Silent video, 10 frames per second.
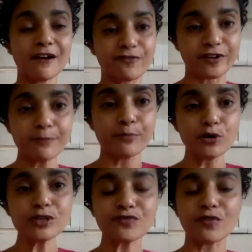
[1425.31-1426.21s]
Free
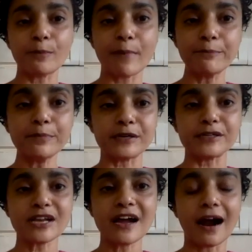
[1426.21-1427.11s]
books for
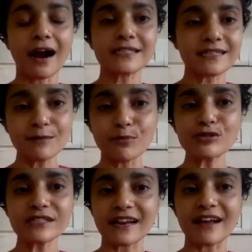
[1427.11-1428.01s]
members are still
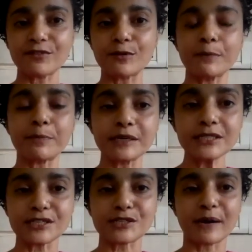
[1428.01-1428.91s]
books that have to be
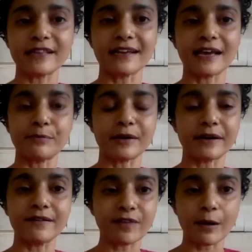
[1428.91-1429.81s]
purchased by the
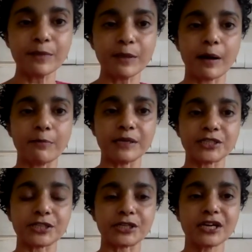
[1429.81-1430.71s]
library from the
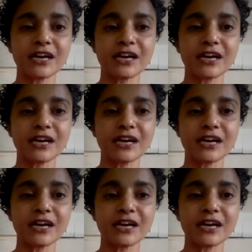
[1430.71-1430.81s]
publisher.